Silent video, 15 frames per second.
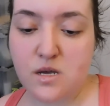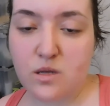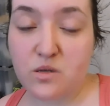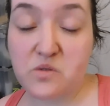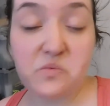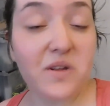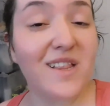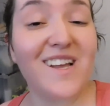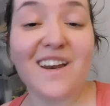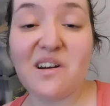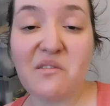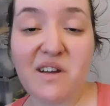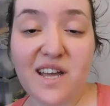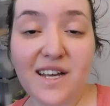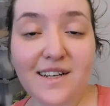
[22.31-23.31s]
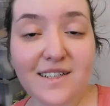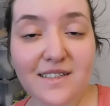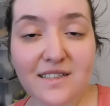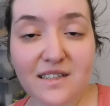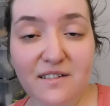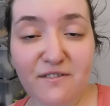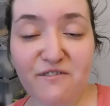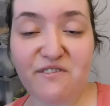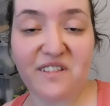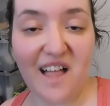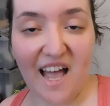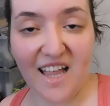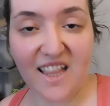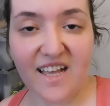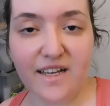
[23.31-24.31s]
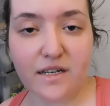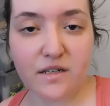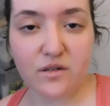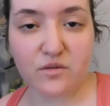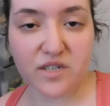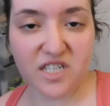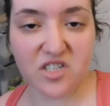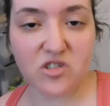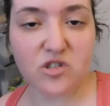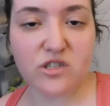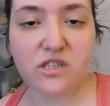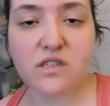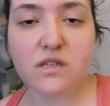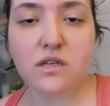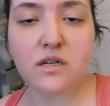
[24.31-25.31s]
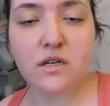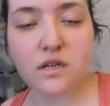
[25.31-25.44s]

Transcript: those really annoying fly-like creatures,